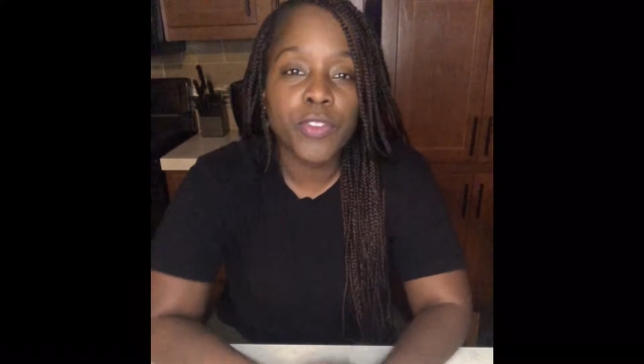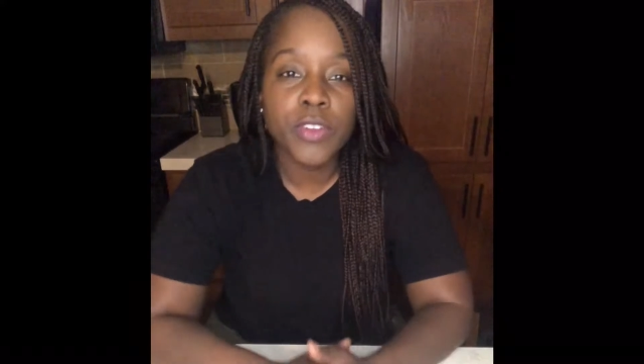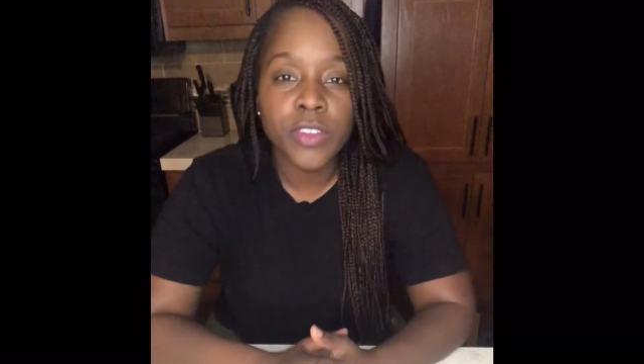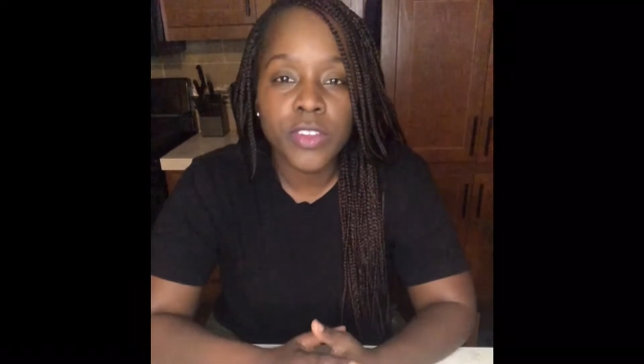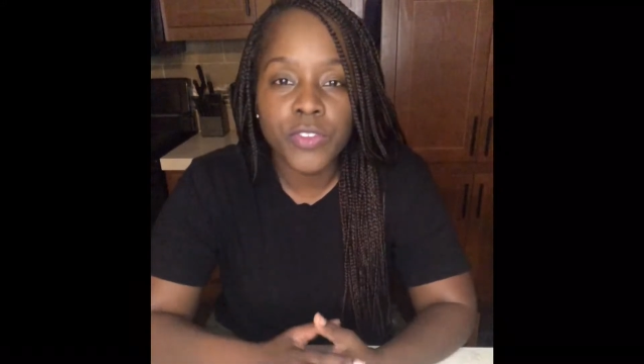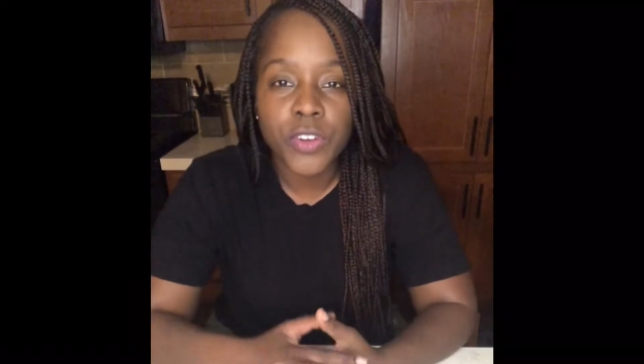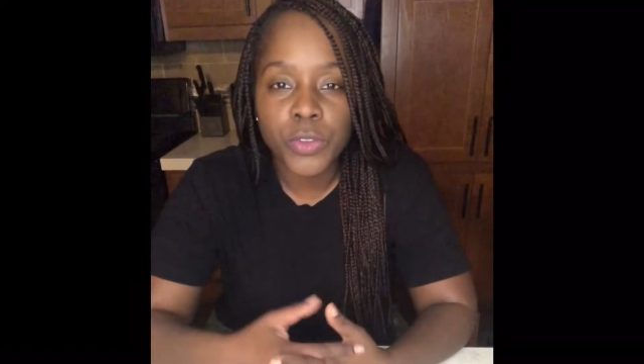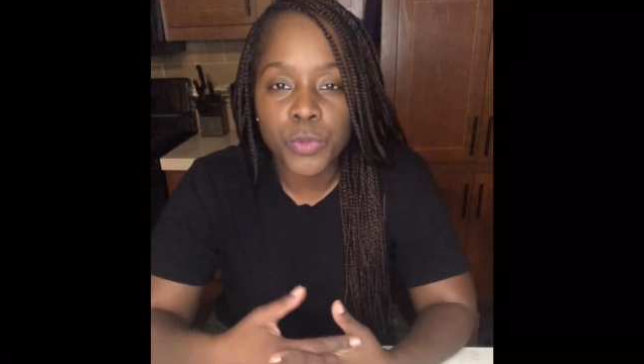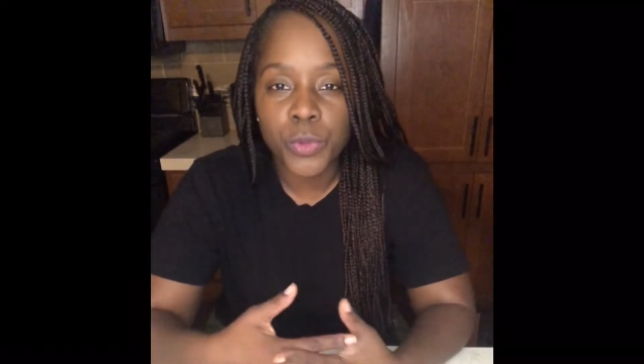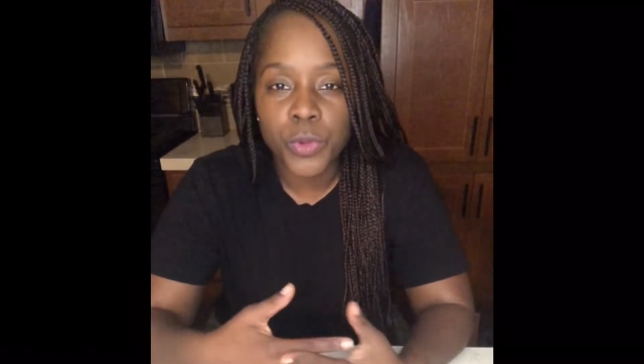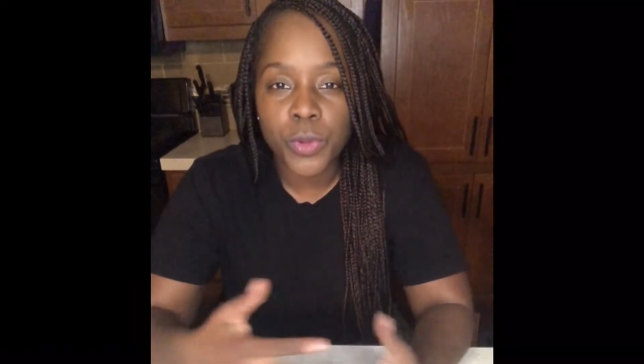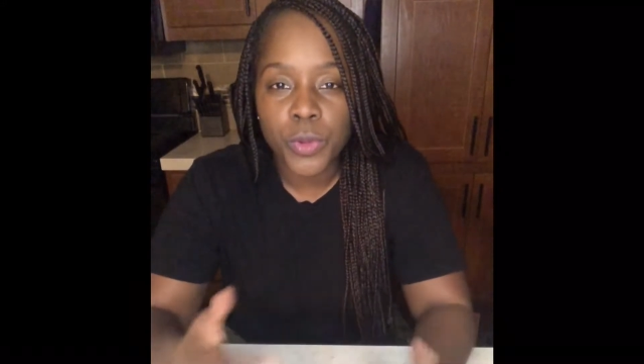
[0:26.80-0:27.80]
things first,
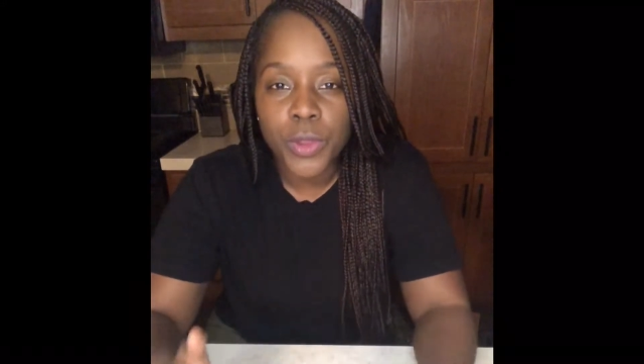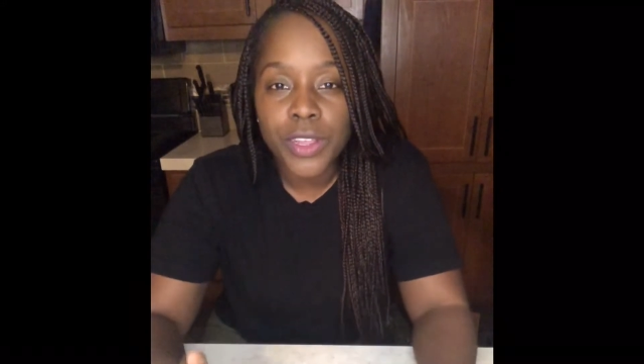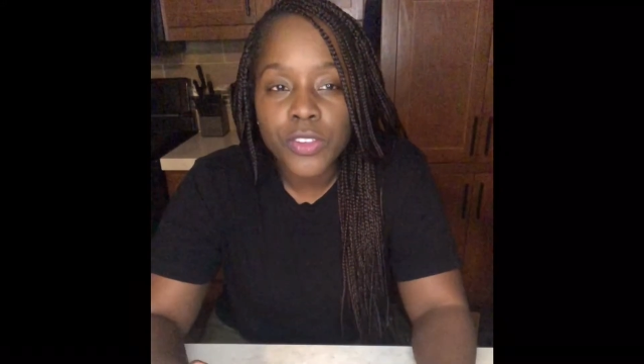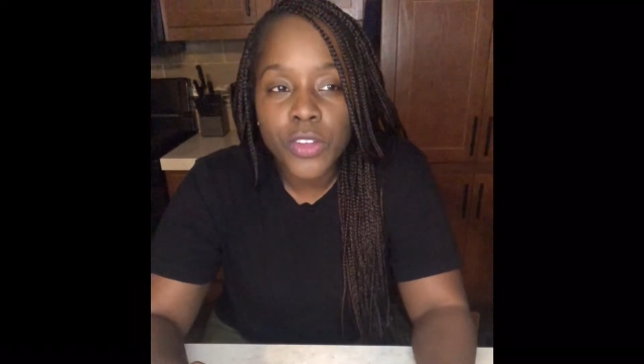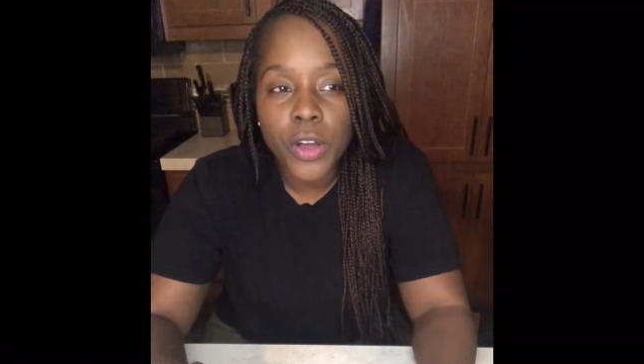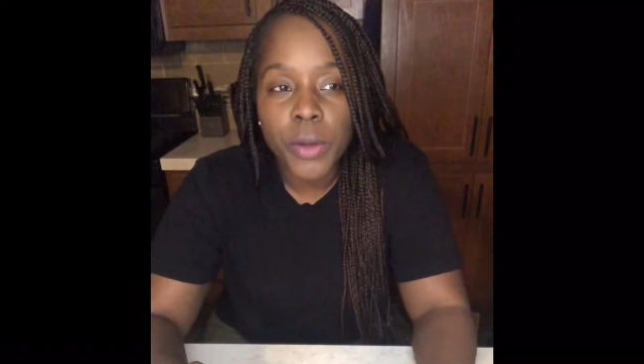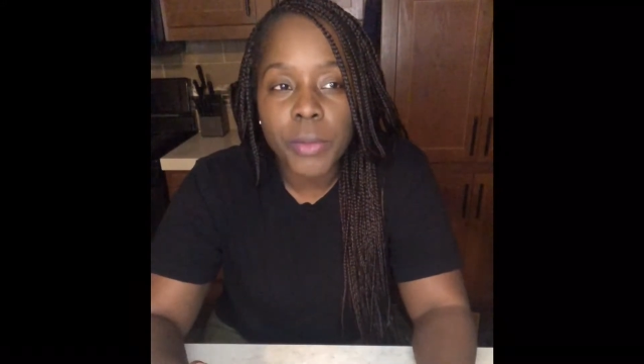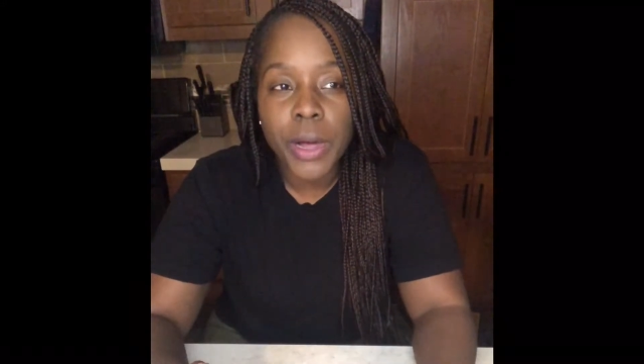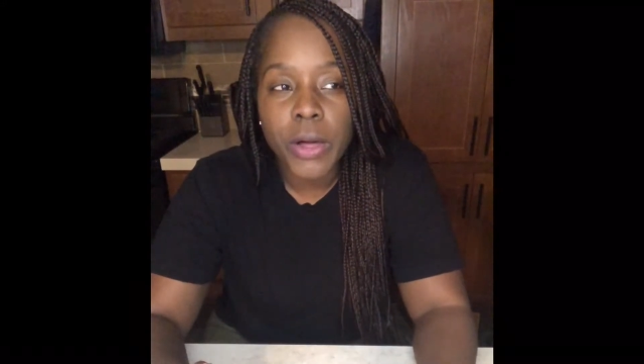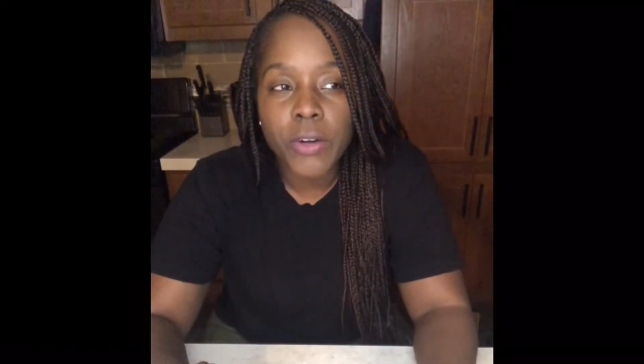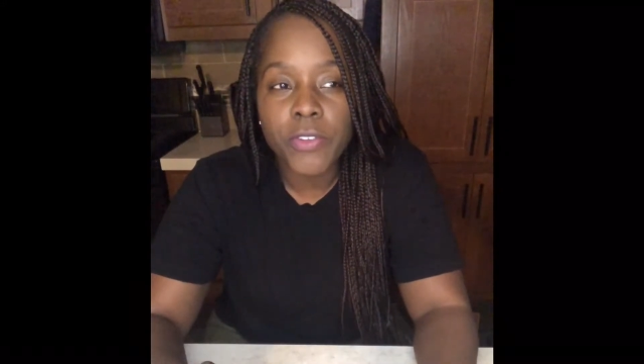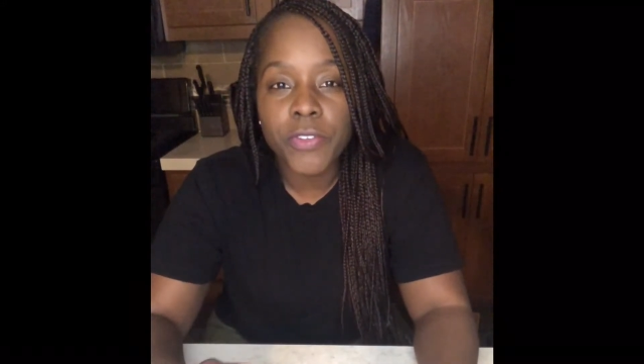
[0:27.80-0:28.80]
let's talk
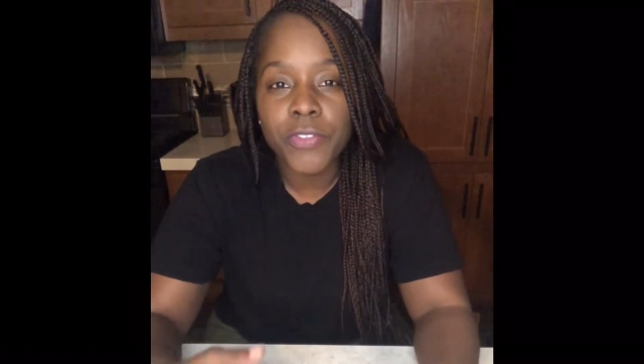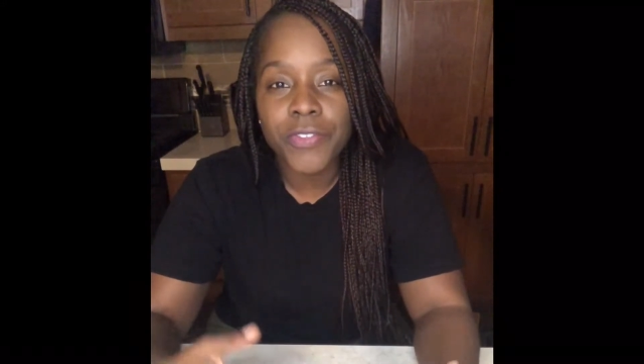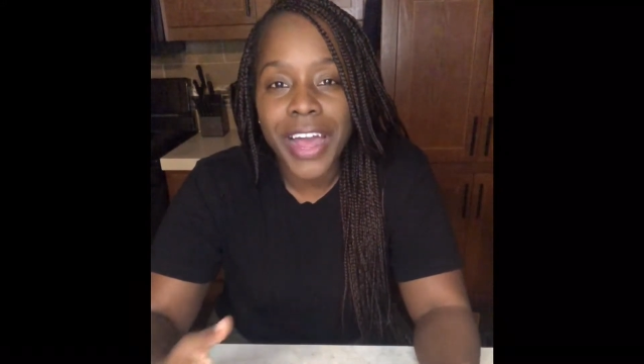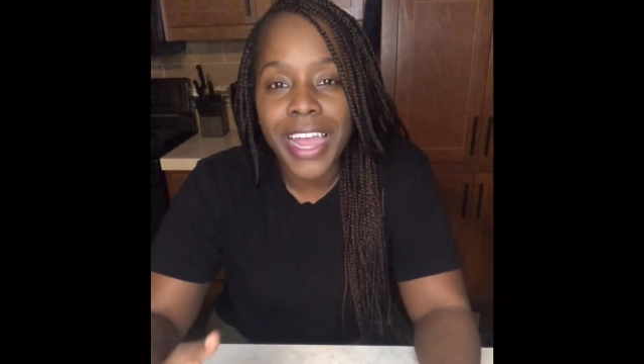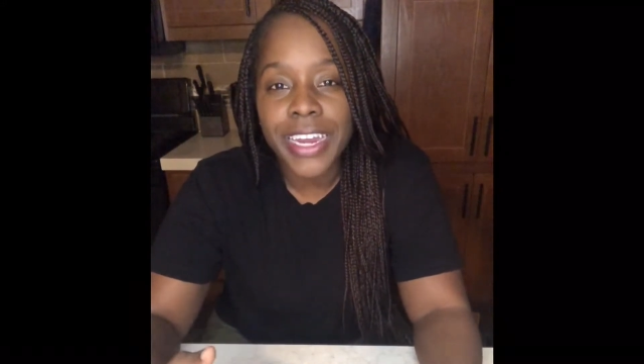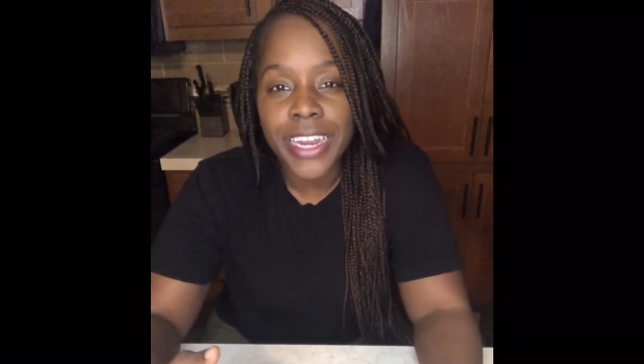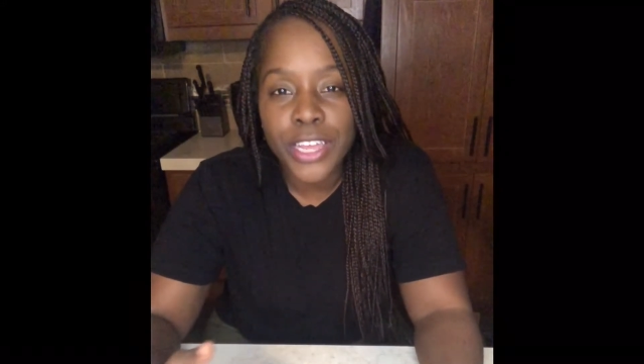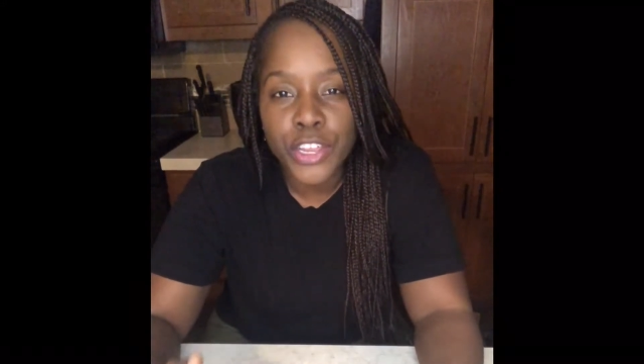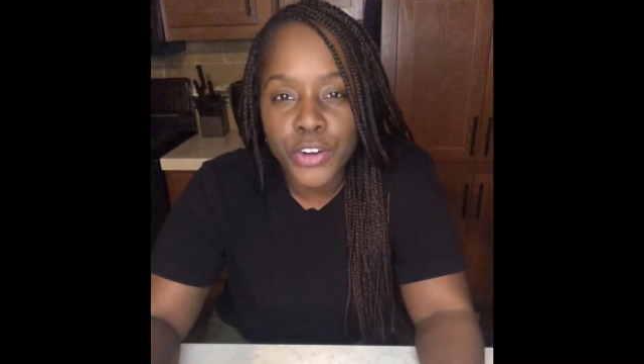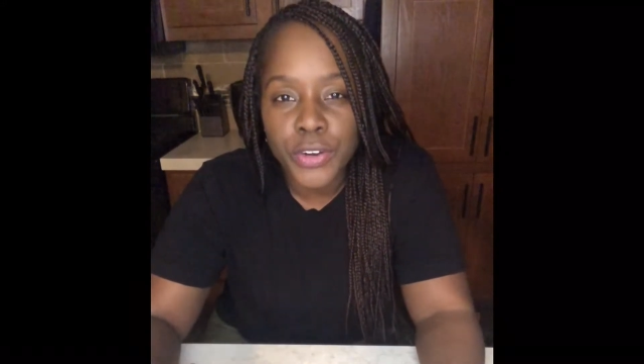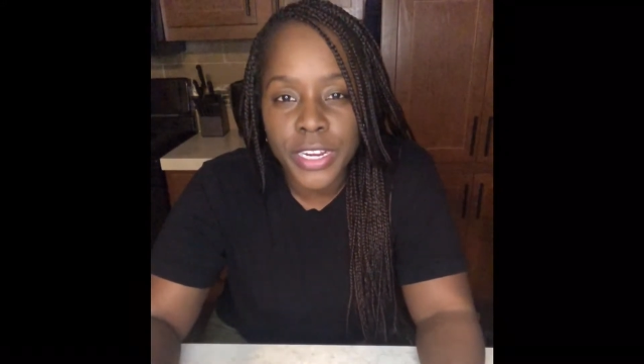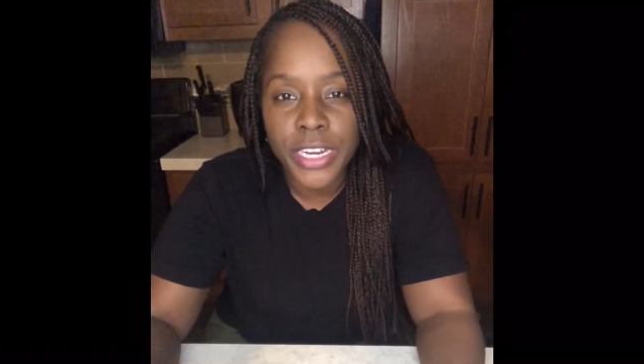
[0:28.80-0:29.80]
about finding
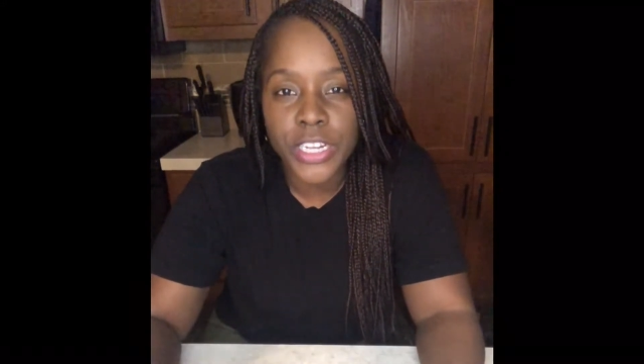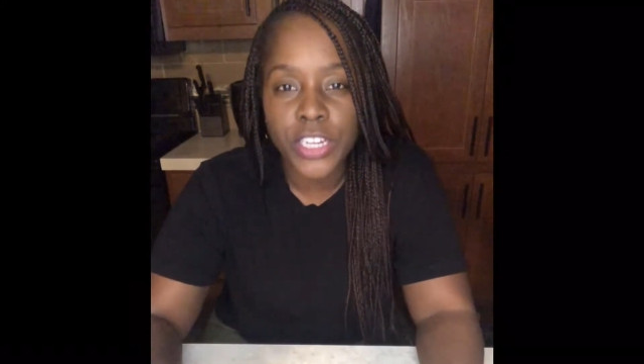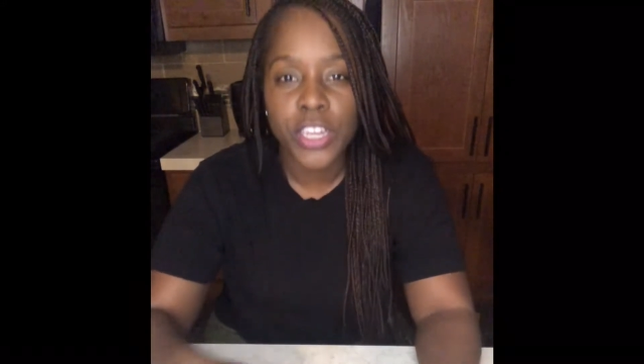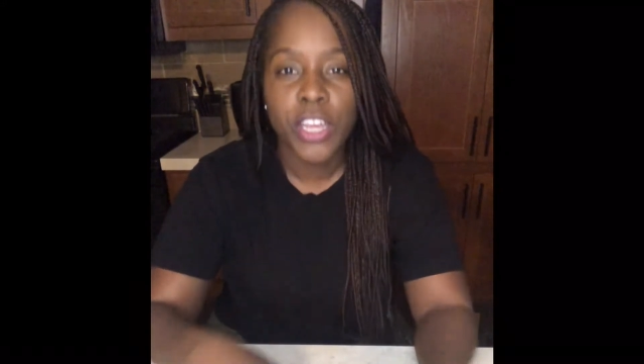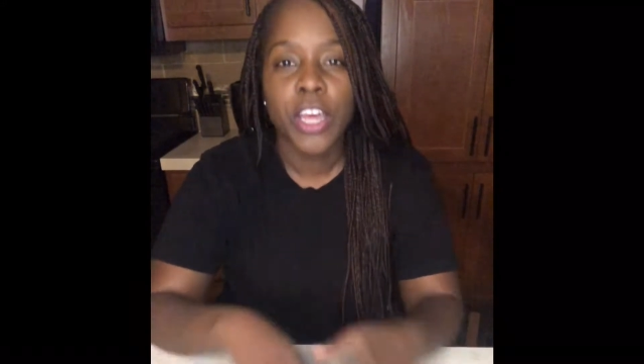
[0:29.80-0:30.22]
your niche.